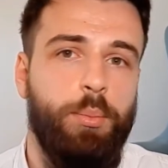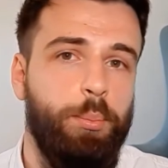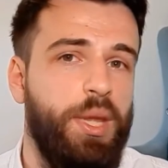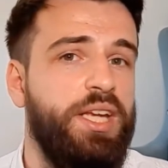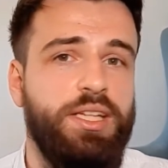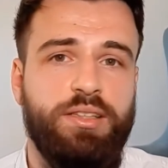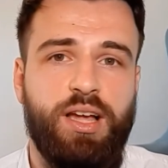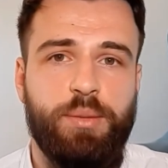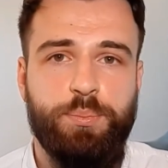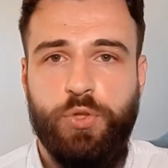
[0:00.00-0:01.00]
Make it
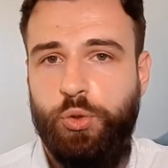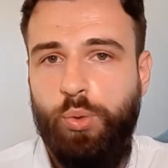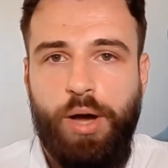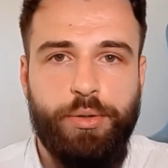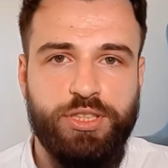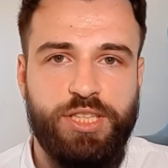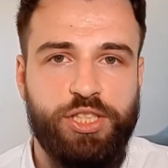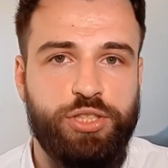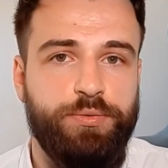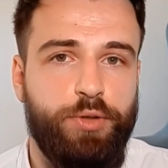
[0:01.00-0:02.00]
a 2-hour
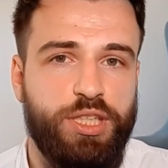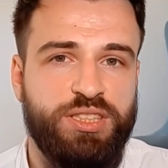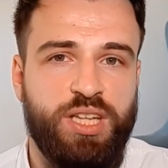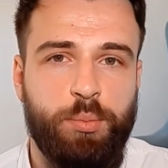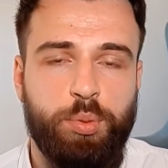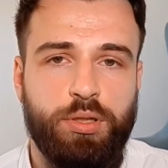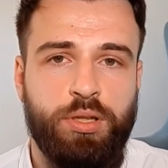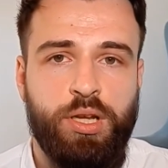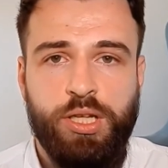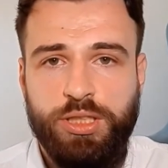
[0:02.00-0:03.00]
session, for example,
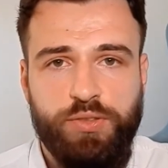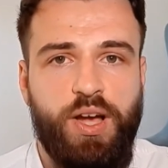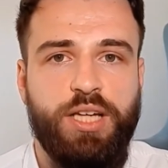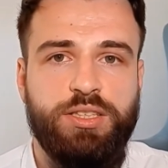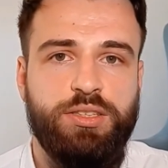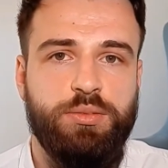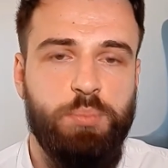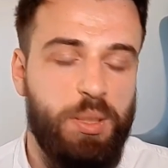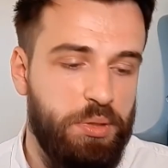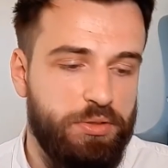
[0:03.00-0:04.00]
twice,
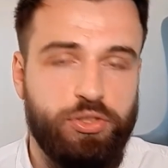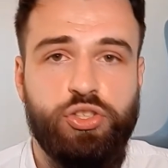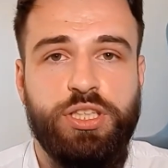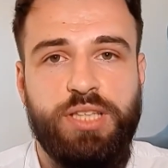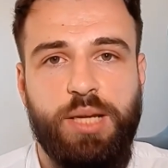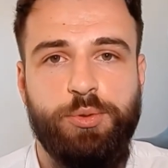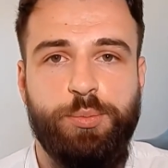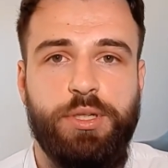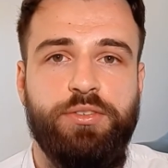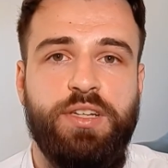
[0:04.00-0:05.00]
maybe 3 times
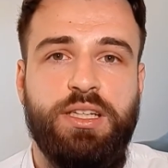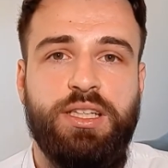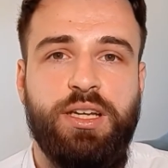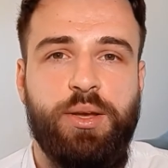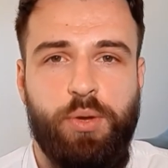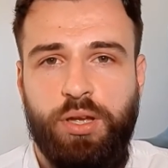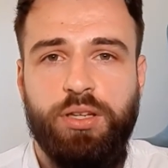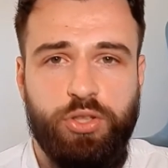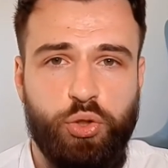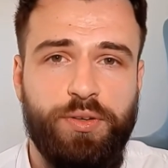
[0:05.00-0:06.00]
per week.
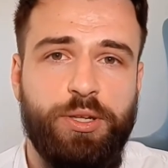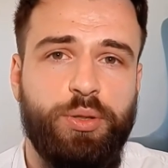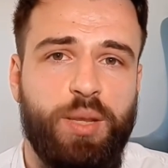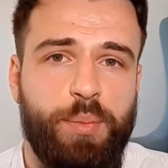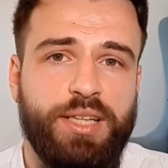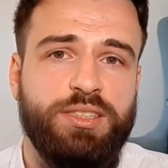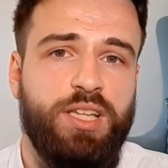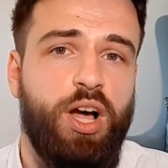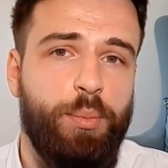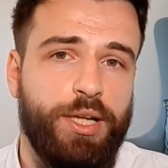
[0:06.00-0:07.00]
You will know the best
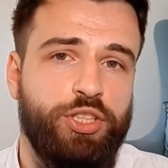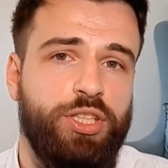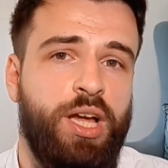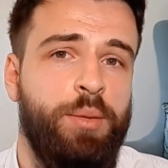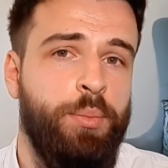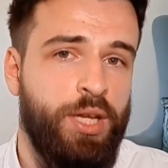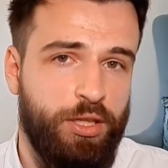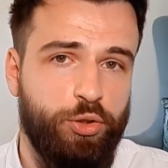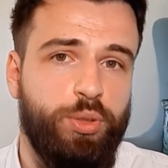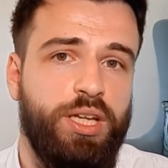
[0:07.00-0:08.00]
how much time
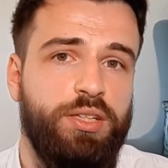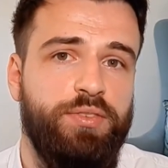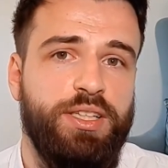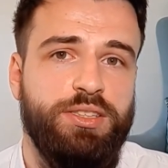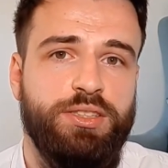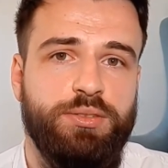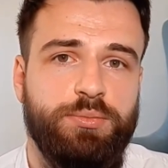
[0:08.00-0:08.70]
you can invest.